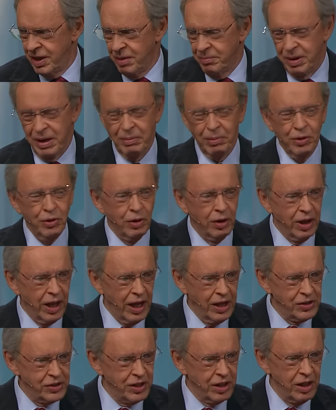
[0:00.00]
People who are
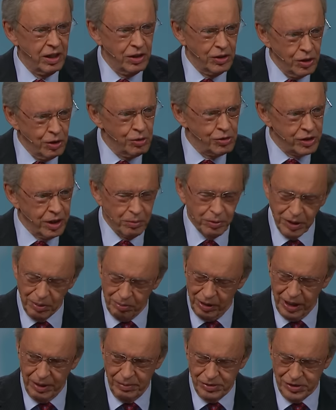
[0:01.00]
lazy usually want to
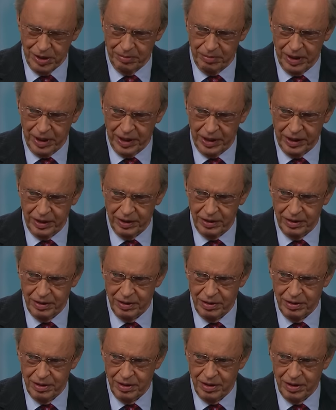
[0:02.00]
blame somebody.
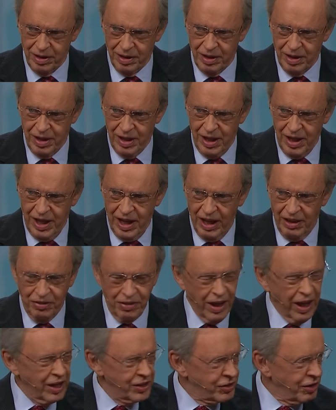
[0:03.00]
And
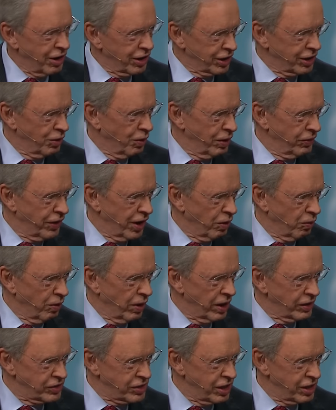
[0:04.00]
things aren't going their
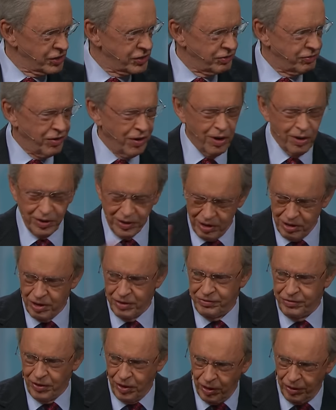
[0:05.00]
way. It's his fault, her
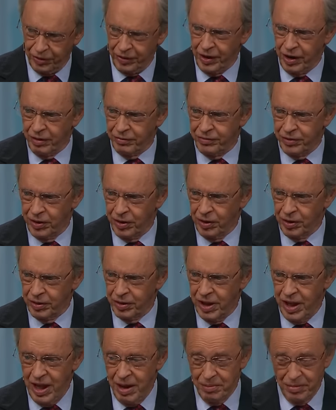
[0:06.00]
fault, their fault,
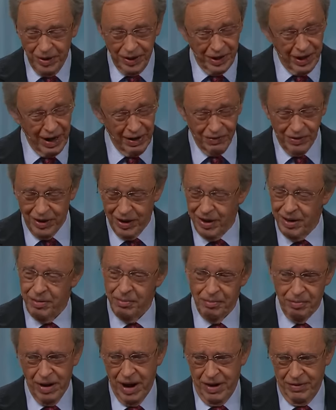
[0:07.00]
but never
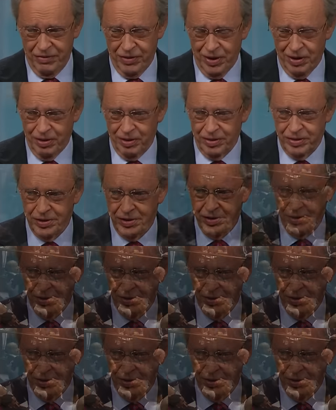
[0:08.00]
my fault.